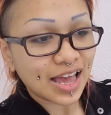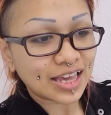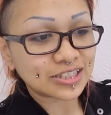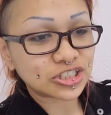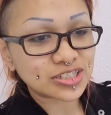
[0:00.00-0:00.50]

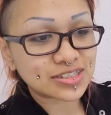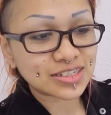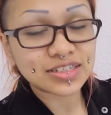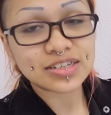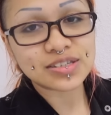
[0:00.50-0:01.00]

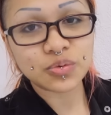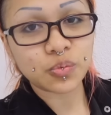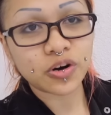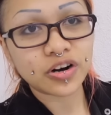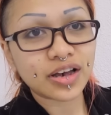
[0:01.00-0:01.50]
it doesn't
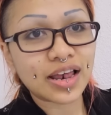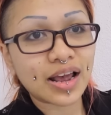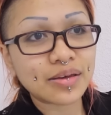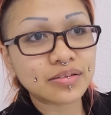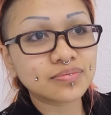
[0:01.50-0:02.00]
work. And
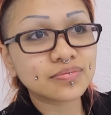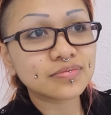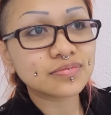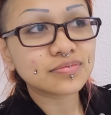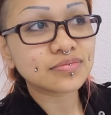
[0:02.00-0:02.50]
I
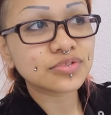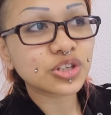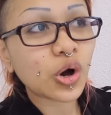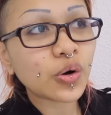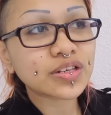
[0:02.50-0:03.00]

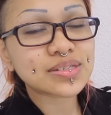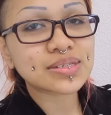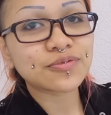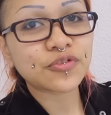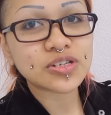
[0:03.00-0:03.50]
know that
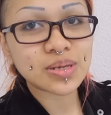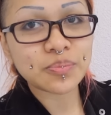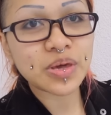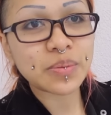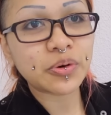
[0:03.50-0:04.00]
for
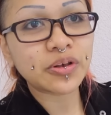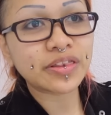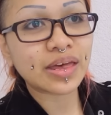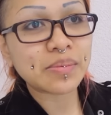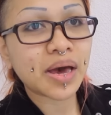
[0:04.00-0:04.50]
some people,
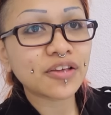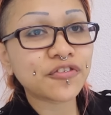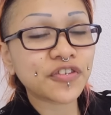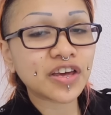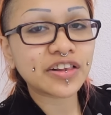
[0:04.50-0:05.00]
they might
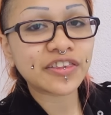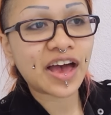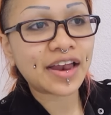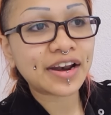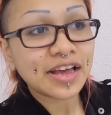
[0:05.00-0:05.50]
feel
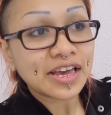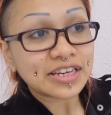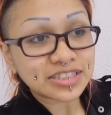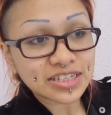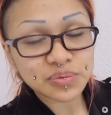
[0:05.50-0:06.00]
that
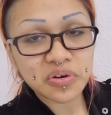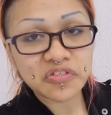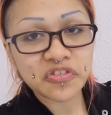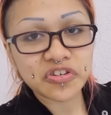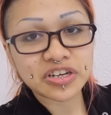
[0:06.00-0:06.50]
it does
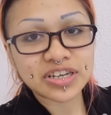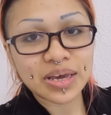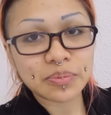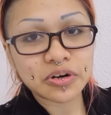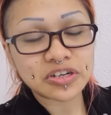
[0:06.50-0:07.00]
work for their
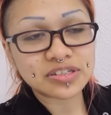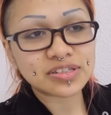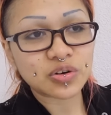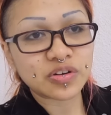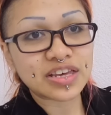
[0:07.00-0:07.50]

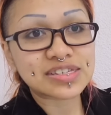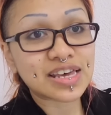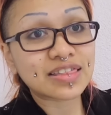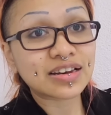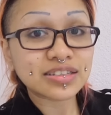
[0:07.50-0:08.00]
diapers, or they
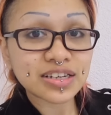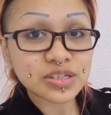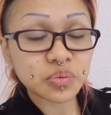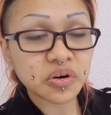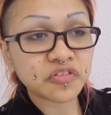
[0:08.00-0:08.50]
say that it
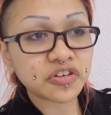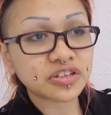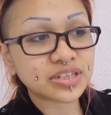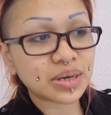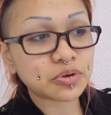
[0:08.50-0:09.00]
does work for
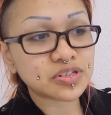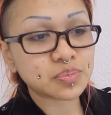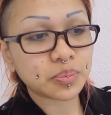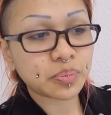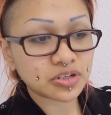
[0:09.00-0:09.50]
their diapers,
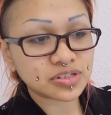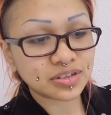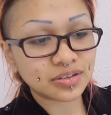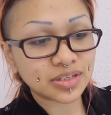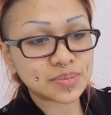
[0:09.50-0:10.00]
but
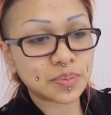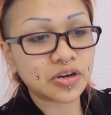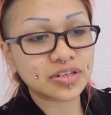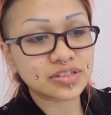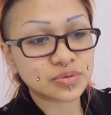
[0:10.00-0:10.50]
personal
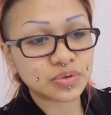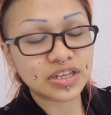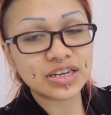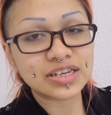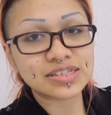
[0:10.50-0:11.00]
experience
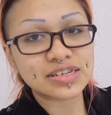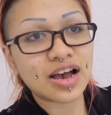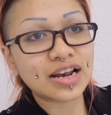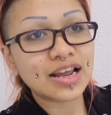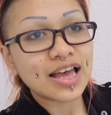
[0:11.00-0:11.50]
really does
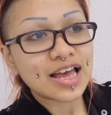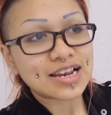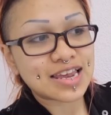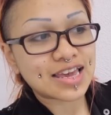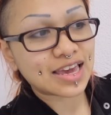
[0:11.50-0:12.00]
not
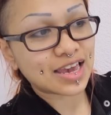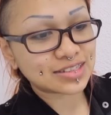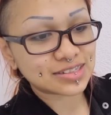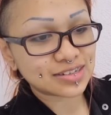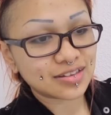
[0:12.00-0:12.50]

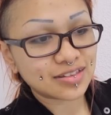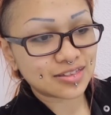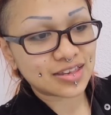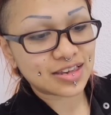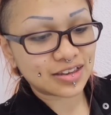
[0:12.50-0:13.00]
negate
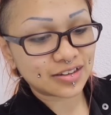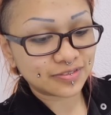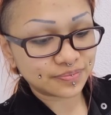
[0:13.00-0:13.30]
the